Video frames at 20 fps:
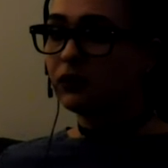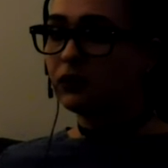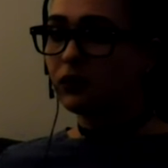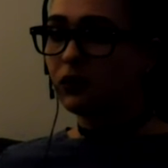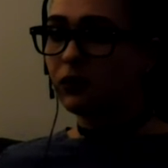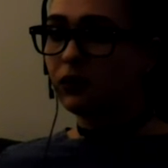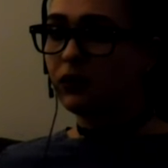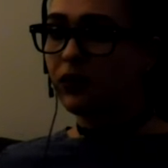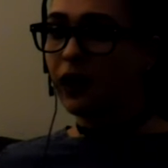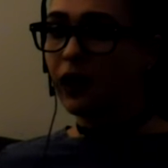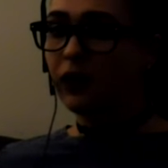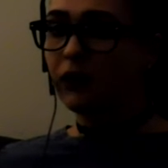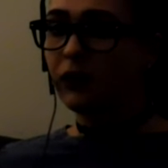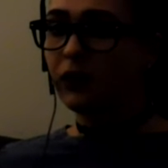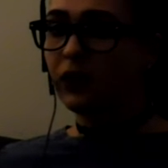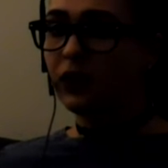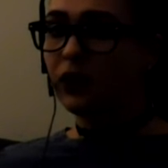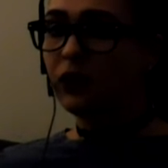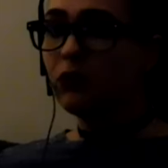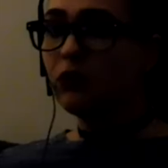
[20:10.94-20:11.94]
So that
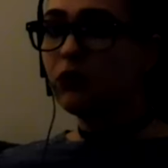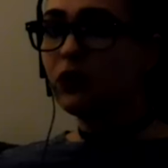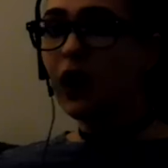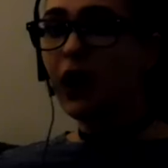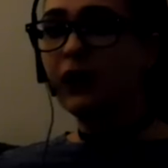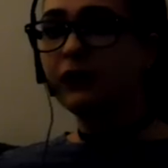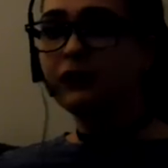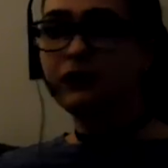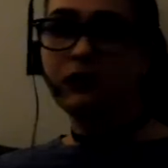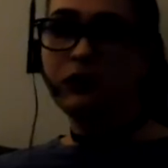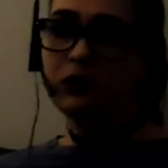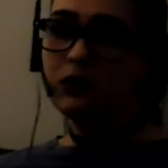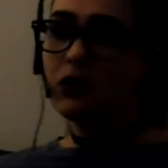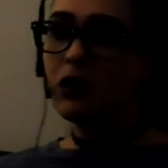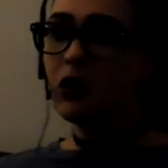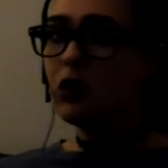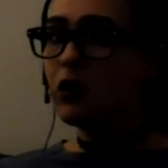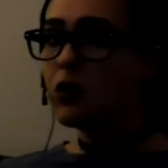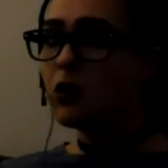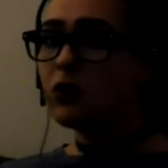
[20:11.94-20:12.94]
way you guys
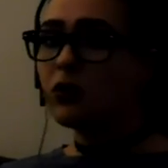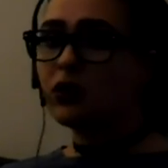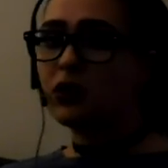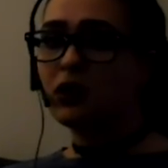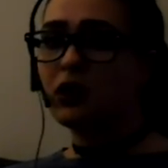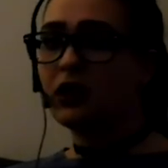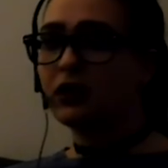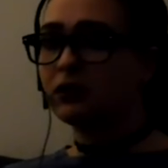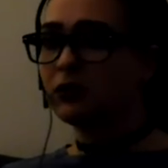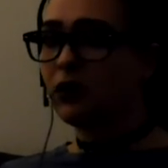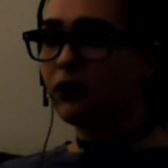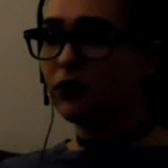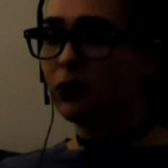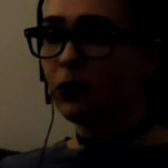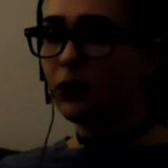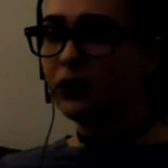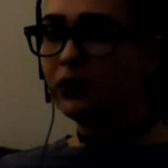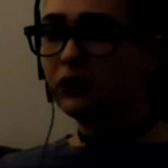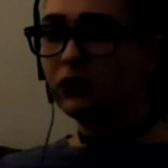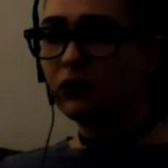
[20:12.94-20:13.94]
know, and you guys don't have to
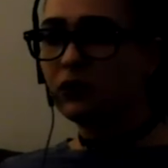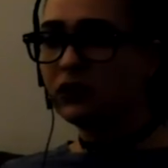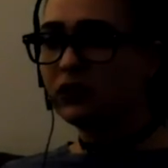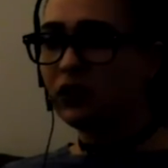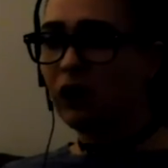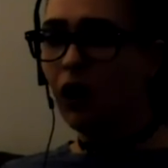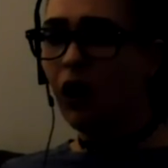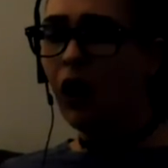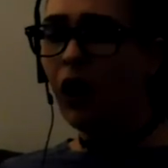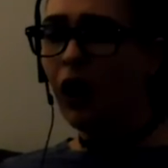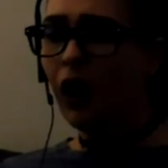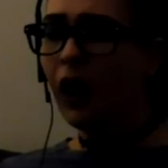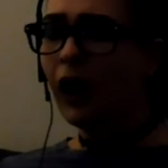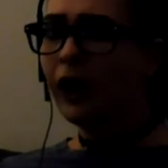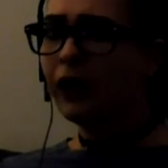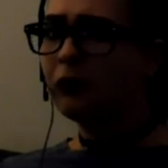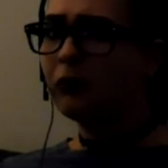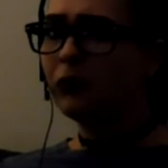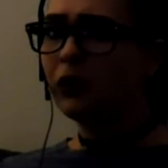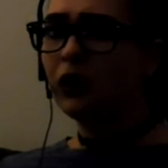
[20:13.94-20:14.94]
waste your
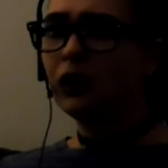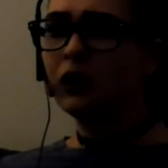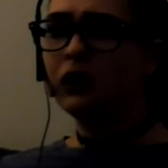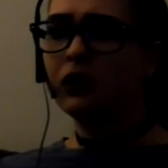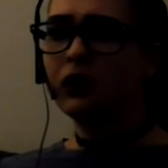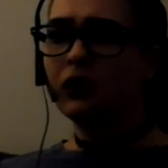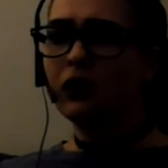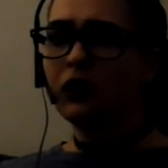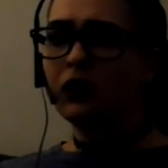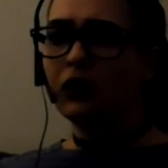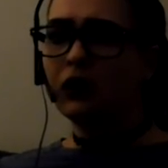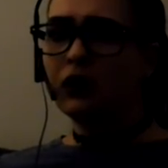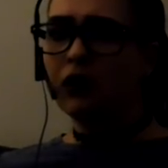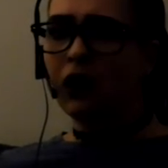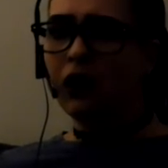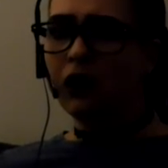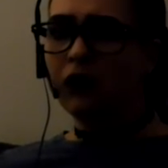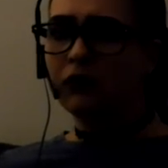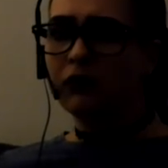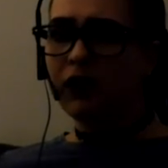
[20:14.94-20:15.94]
time.
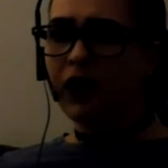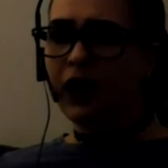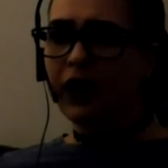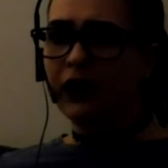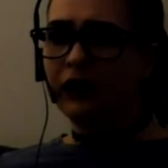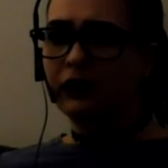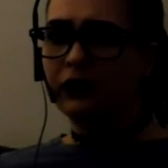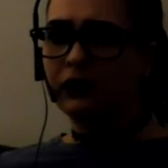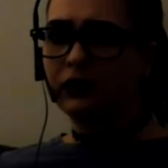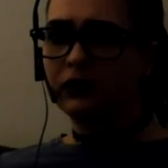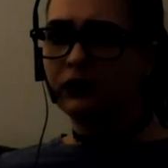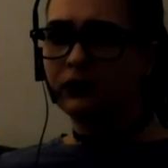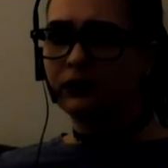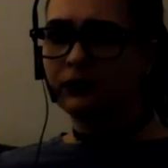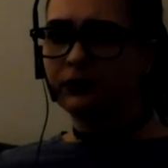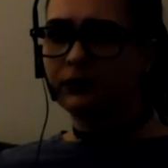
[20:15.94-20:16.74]
Alright.